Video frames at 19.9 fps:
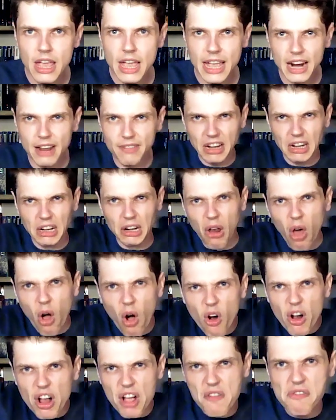kind of like
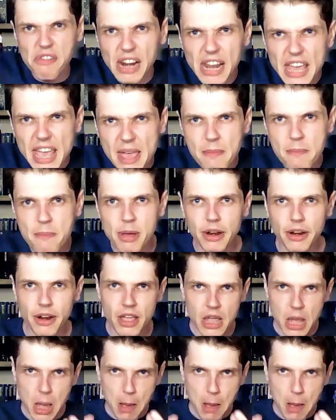long of limb and